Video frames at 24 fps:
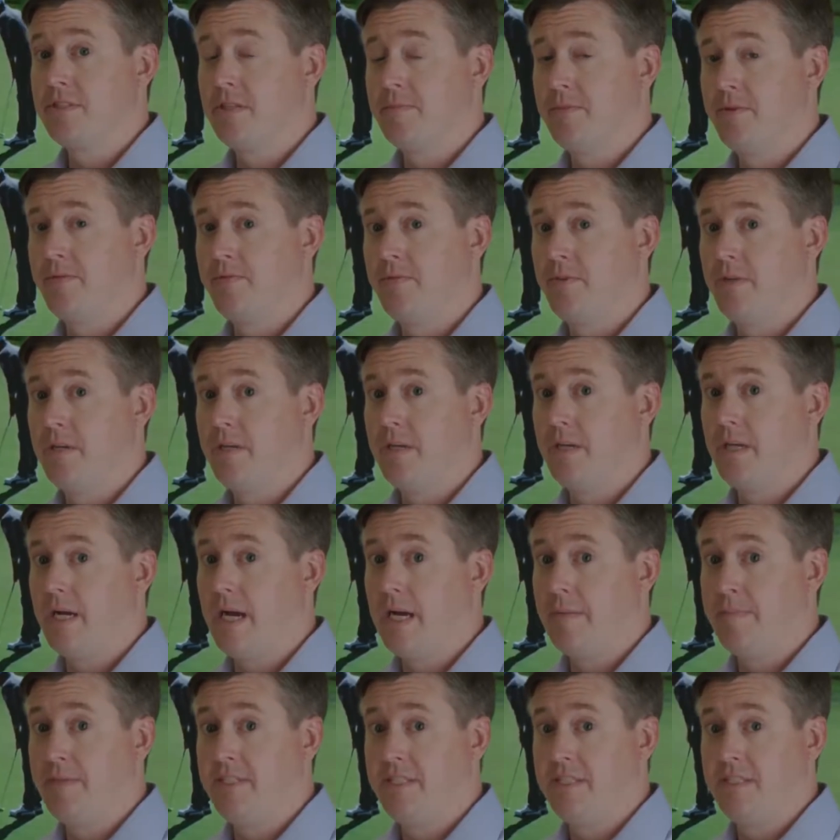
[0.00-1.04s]
some of the
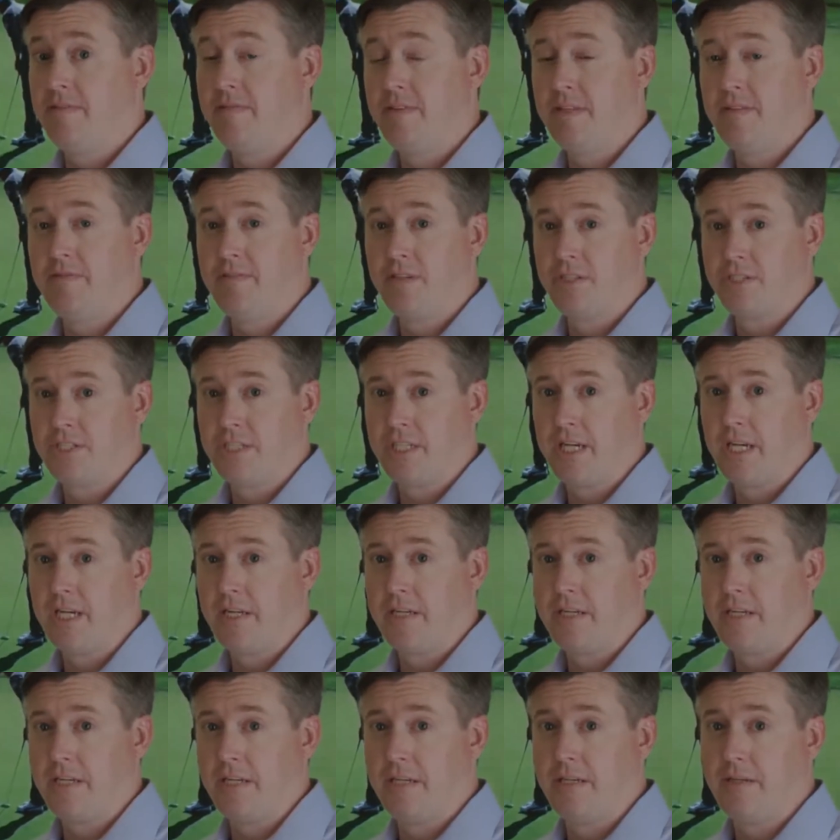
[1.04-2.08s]
IPTV
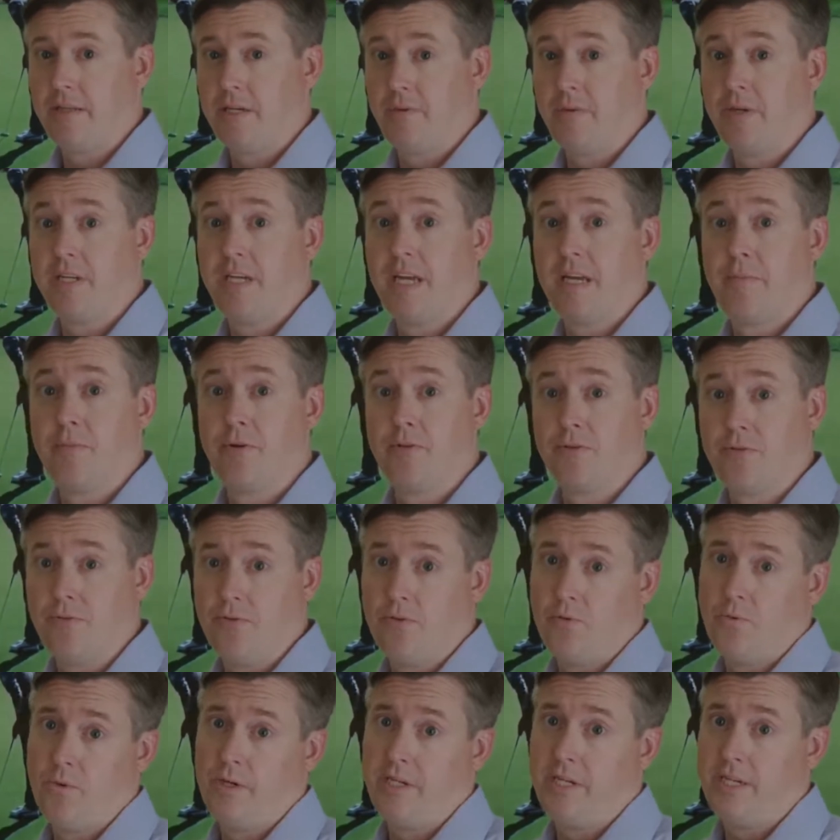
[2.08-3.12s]
functionality that we enable through
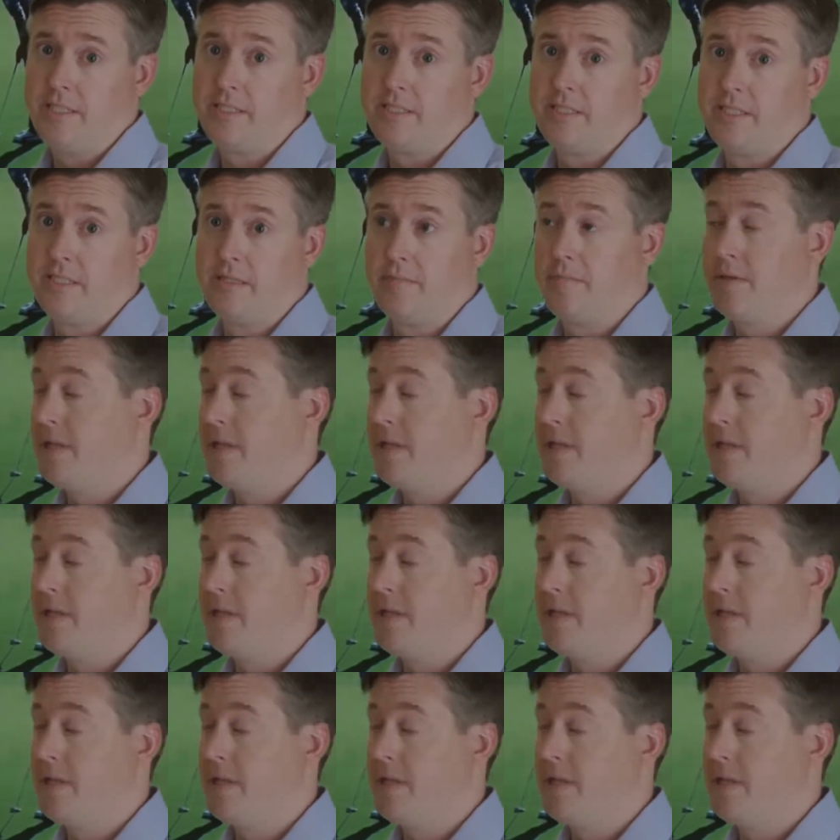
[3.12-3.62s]
the One SDN